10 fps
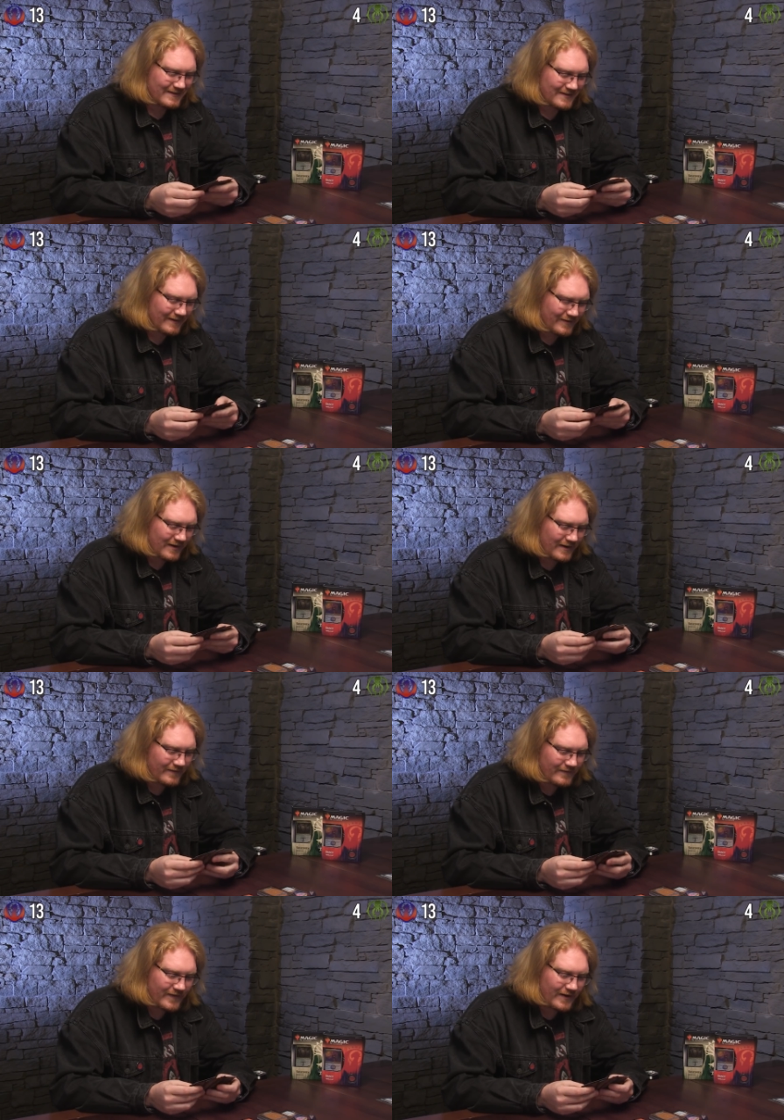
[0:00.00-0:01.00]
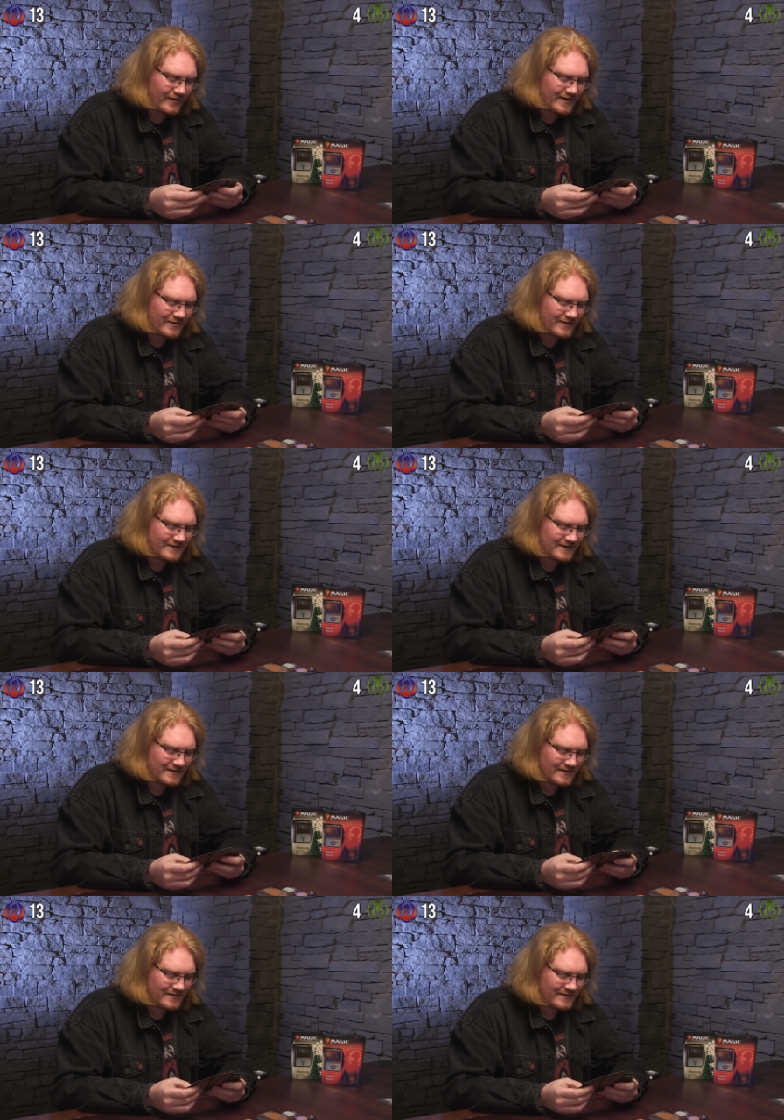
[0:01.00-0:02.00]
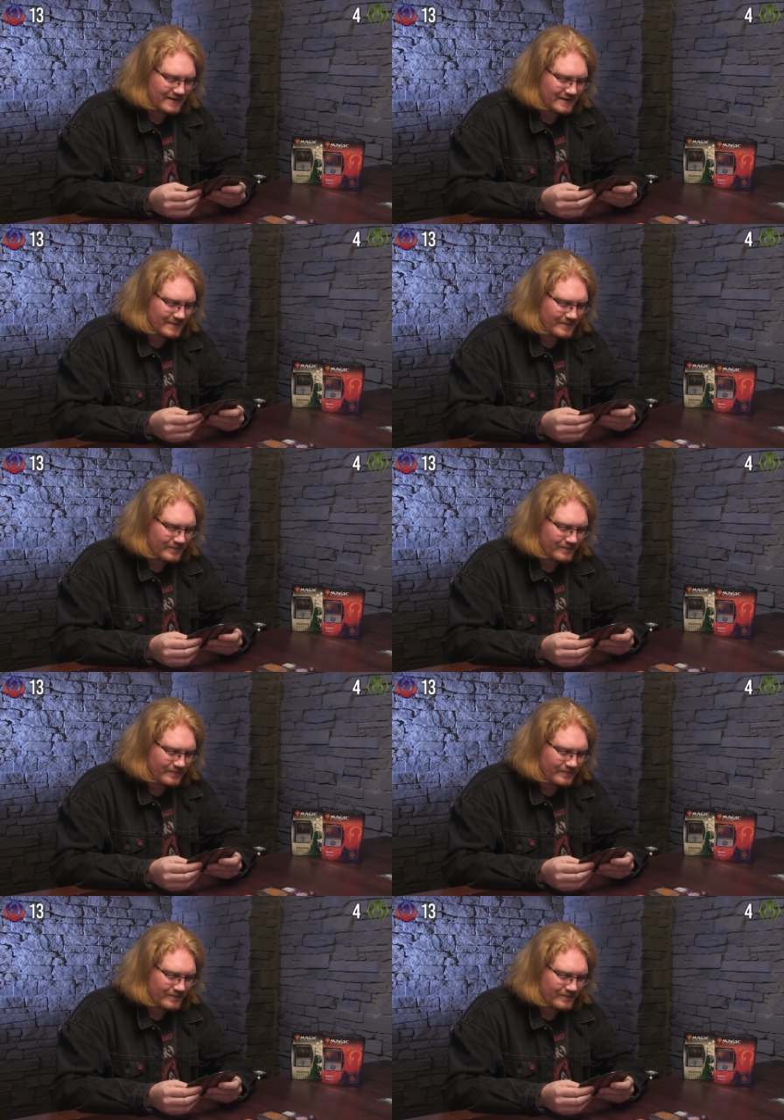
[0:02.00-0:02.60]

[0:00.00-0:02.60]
So I've got a very interesting card here,